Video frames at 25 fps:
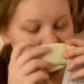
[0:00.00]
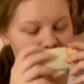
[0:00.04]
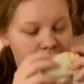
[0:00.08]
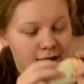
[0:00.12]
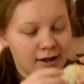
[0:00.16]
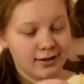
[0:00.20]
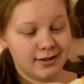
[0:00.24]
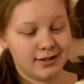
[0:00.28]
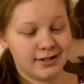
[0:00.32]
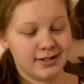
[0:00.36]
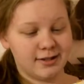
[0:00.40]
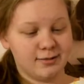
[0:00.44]

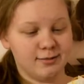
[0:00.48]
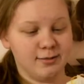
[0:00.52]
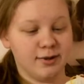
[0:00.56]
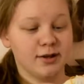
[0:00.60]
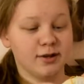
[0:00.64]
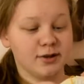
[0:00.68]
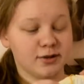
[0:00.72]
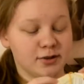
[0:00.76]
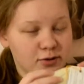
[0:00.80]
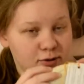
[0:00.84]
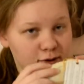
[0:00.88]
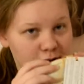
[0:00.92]
It
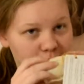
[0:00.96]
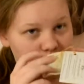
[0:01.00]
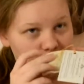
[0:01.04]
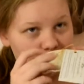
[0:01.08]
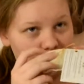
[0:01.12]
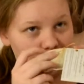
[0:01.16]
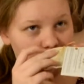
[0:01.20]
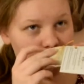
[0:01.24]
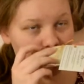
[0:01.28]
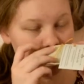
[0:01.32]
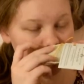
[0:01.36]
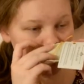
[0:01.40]
smells really
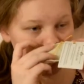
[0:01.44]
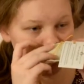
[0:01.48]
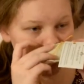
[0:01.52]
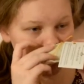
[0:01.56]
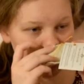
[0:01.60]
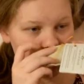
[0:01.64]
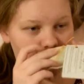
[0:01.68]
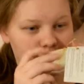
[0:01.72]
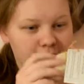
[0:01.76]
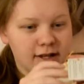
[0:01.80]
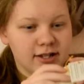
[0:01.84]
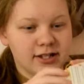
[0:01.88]
good.
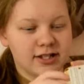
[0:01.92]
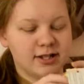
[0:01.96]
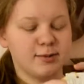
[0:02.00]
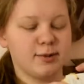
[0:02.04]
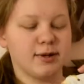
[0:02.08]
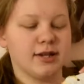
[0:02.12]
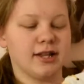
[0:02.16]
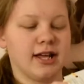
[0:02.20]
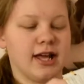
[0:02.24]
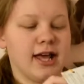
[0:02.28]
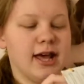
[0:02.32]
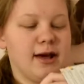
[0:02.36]
I can
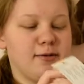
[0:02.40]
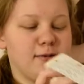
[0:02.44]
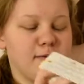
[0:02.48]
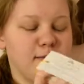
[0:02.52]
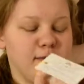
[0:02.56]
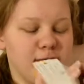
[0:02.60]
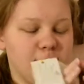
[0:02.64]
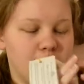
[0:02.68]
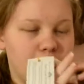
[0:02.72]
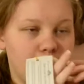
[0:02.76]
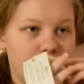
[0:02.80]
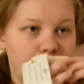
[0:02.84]
smell the
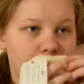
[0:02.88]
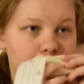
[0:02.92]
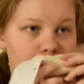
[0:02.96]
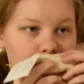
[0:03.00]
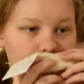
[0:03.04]
chamomile